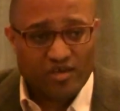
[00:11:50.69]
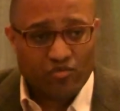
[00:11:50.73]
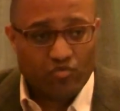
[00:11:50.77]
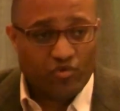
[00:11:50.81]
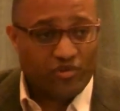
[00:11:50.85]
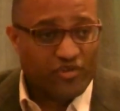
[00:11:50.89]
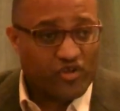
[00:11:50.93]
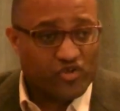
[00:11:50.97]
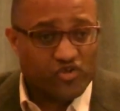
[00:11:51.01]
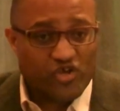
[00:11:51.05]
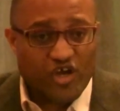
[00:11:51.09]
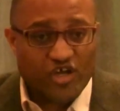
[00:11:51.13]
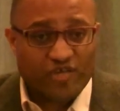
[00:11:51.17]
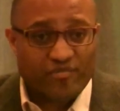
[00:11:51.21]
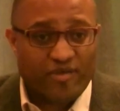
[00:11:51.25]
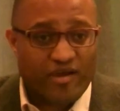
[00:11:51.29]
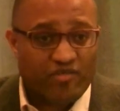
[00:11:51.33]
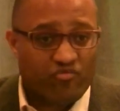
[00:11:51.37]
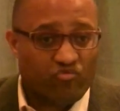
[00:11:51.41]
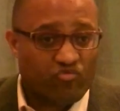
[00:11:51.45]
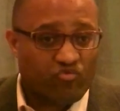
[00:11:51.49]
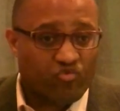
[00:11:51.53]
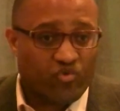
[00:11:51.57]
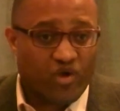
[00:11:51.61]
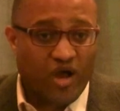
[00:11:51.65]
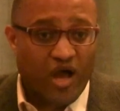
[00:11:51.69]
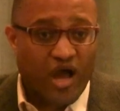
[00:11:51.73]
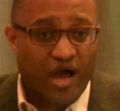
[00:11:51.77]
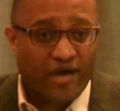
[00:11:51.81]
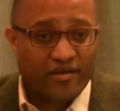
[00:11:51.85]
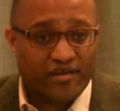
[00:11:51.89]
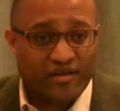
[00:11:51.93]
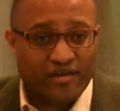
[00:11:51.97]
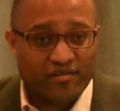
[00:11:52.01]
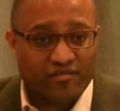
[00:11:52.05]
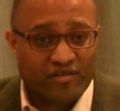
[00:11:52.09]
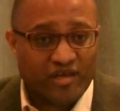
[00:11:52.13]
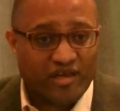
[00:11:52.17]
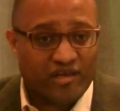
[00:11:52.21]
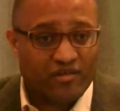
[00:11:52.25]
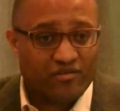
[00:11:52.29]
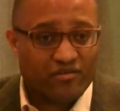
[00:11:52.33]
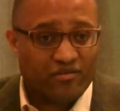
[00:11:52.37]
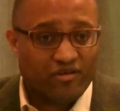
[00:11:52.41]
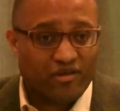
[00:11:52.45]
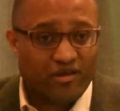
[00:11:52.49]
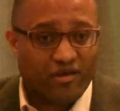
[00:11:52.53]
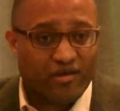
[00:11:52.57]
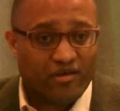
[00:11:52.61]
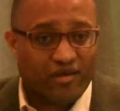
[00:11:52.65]
when they're talking about Rihanna
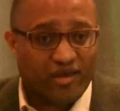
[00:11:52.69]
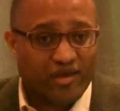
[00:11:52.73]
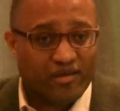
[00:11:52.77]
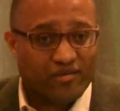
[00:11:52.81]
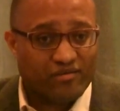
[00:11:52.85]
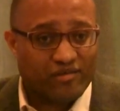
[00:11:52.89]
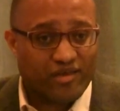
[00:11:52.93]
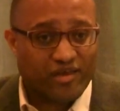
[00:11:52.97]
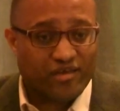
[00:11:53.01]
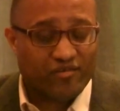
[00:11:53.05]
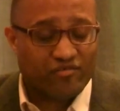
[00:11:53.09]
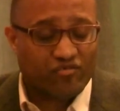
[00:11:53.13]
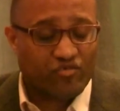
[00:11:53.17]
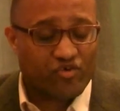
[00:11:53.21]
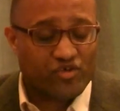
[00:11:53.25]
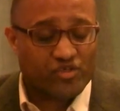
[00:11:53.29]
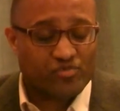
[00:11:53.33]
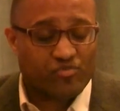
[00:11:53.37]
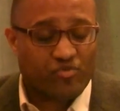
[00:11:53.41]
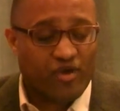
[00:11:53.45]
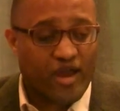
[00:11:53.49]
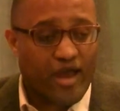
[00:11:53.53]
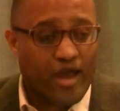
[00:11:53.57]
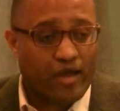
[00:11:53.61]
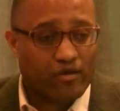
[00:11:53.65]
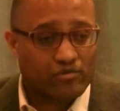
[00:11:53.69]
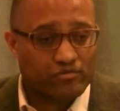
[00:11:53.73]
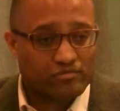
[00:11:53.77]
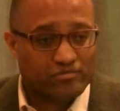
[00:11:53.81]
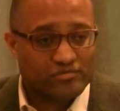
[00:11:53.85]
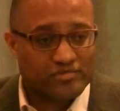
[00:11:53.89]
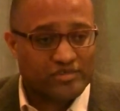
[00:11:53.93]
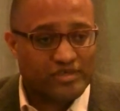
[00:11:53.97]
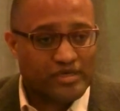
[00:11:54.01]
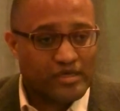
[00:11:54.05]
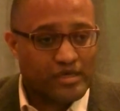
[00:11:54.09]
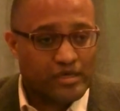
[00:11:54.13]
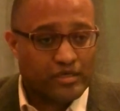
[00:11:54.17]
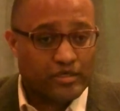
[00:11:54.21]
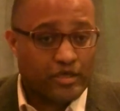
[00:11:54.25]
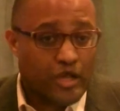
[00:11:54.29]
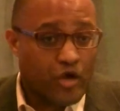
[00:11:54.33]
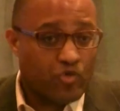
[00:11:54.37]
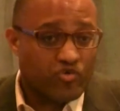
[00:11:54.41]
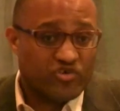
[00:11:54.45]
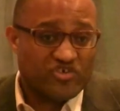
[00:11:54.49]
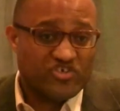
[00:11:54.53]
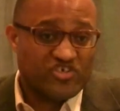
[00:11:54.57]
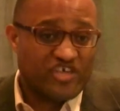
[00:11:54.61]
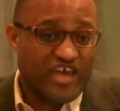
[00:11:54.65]
and Chris Brown?
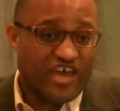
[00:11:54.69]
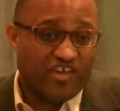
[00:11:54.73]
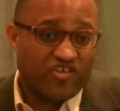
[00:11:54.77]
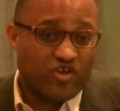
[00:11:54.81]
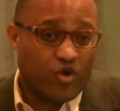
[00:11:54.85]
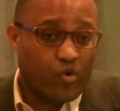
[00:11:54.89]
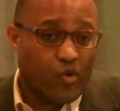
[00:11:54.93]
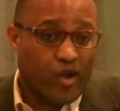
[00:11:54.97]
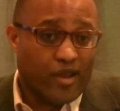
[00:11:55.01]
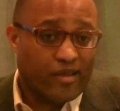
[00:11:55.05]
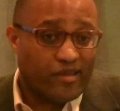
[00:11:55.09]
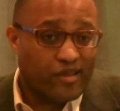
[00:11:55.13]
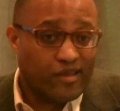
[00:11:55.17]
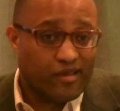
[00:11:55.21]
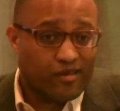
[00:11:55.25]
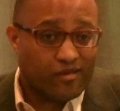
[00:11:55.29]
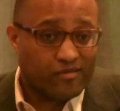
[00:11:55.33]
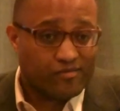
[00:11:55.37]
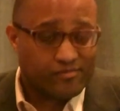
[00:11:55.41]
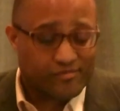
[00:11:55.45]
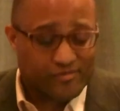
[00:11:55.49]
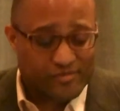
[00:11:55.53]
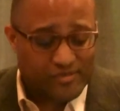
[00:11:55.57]
We just had no idea.